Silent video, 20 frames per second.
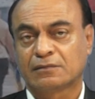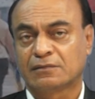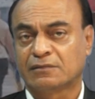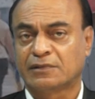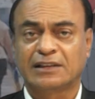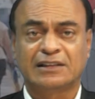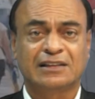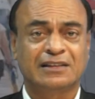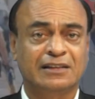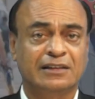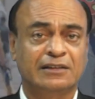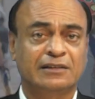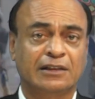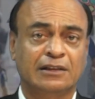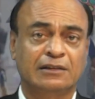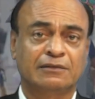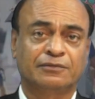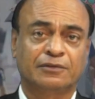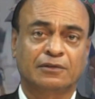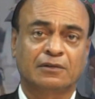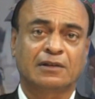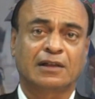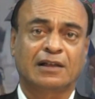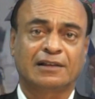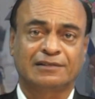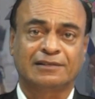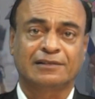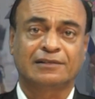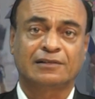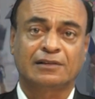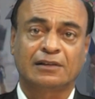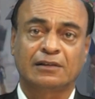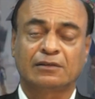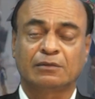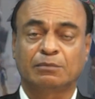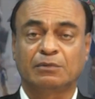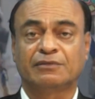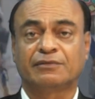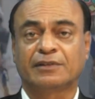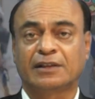While a detailed forecast is still
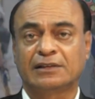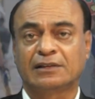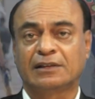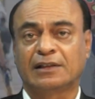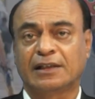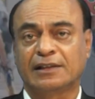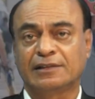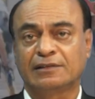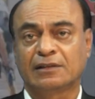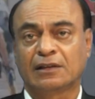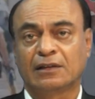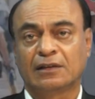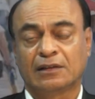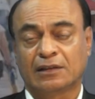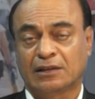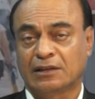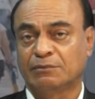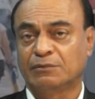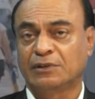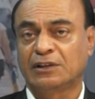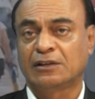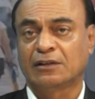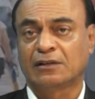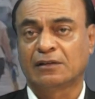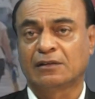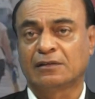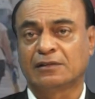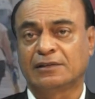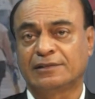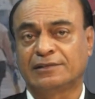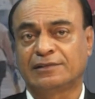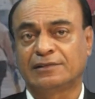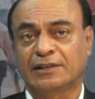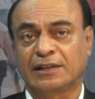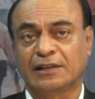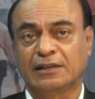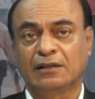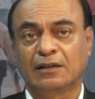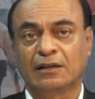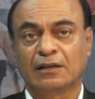to be finalized, a meteorologist
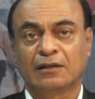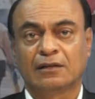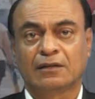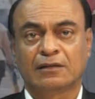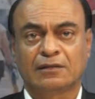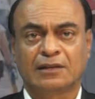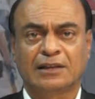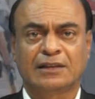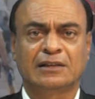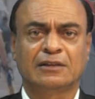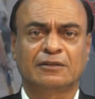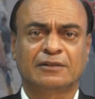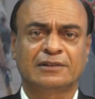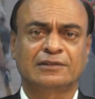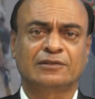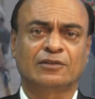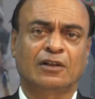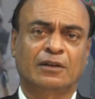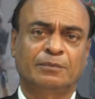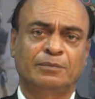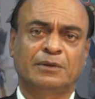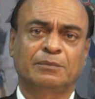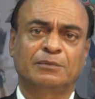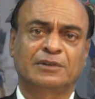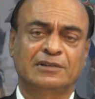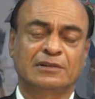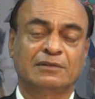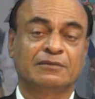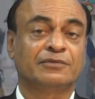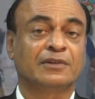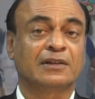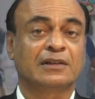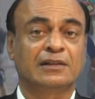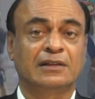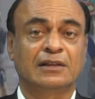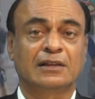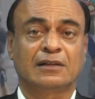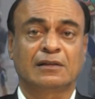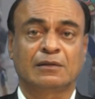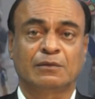said that there was optimism for
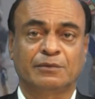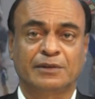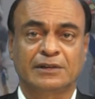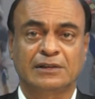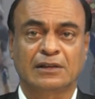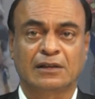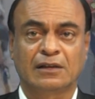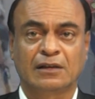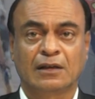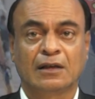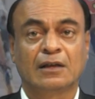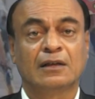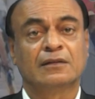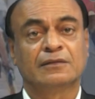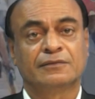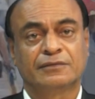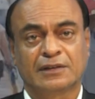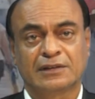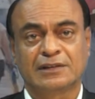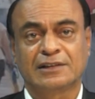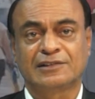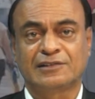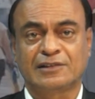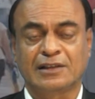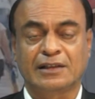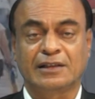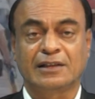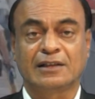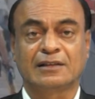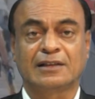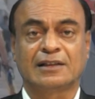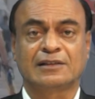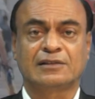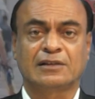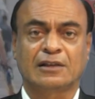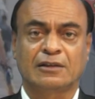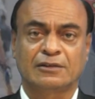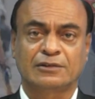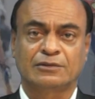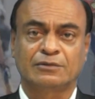clearer weather, further stating that
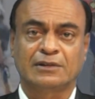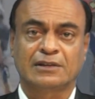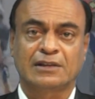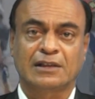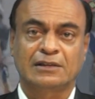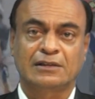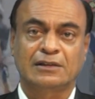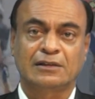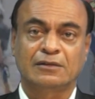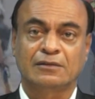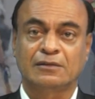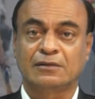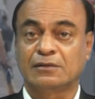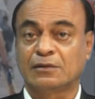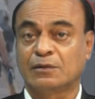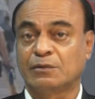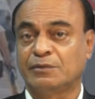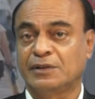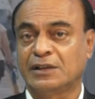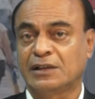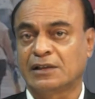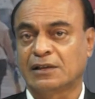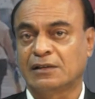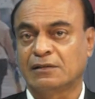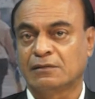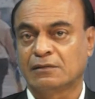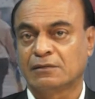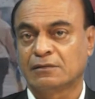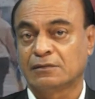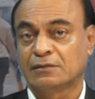showers will continue into the weekend,